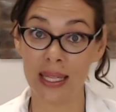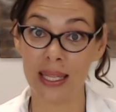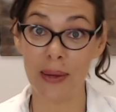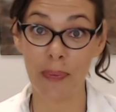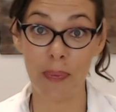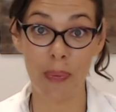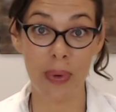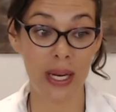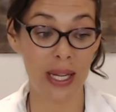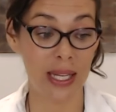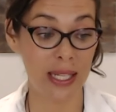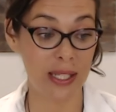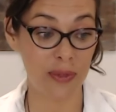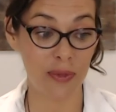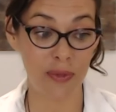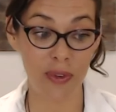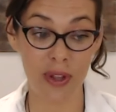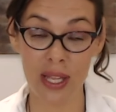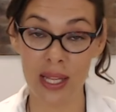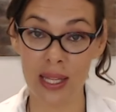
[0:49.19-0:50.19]
The
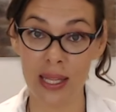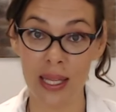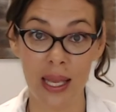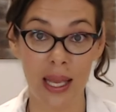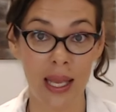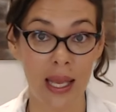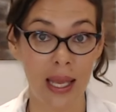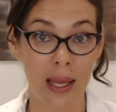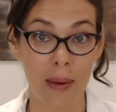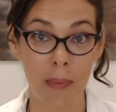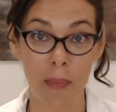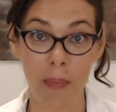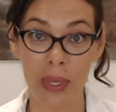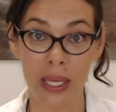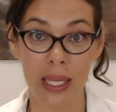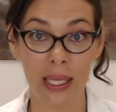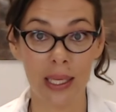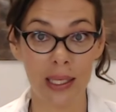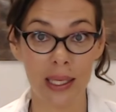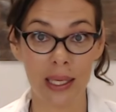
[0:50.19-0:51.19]
breastfed
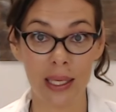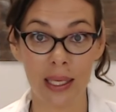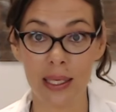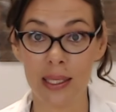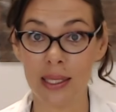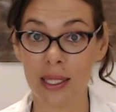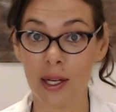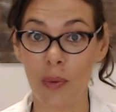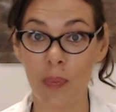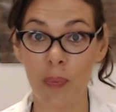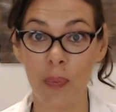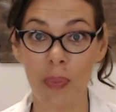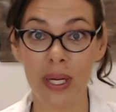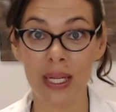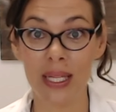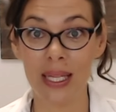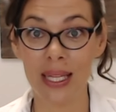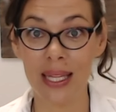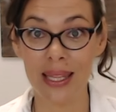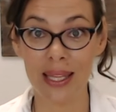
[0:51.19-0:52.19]
milk is
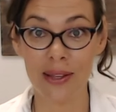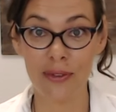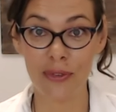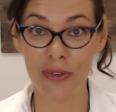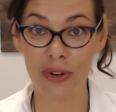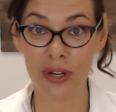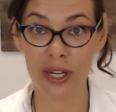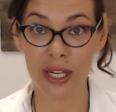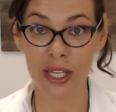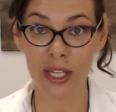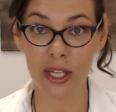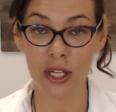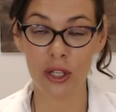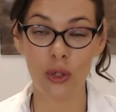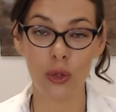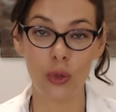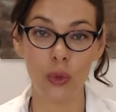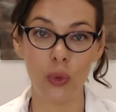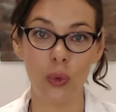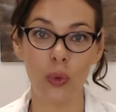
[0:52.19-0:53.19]
completely different
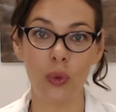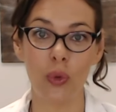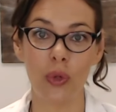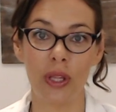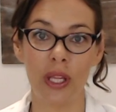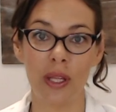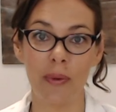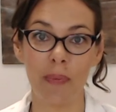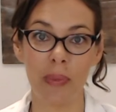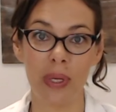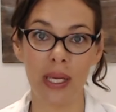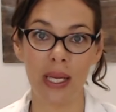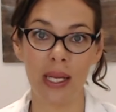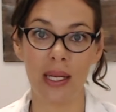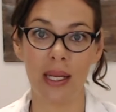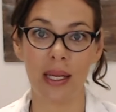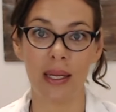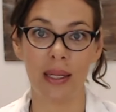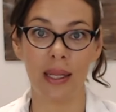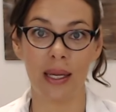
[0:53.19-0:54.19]
to the
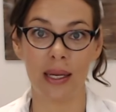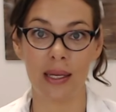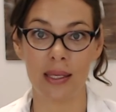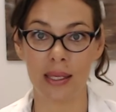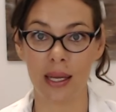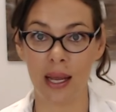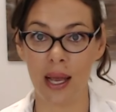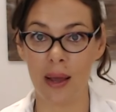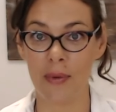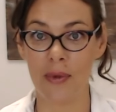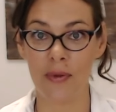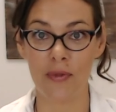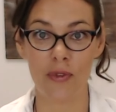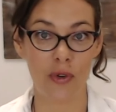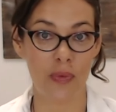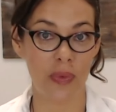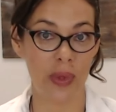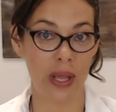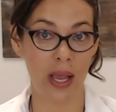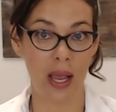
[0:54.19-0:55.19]
milk that is coming
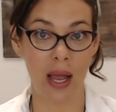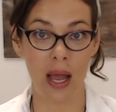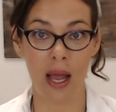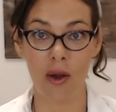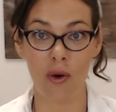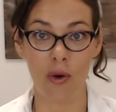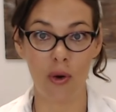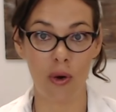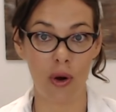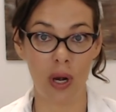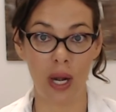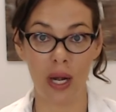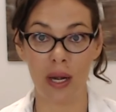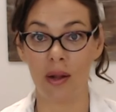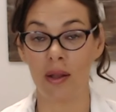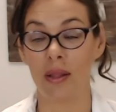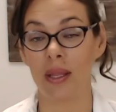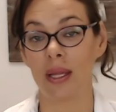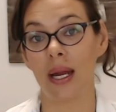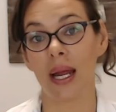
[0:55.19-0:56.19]
from the cow or
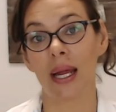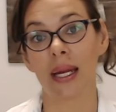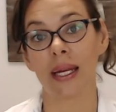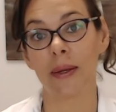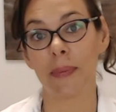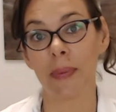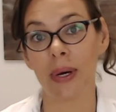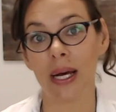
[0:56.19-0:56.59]
another animal.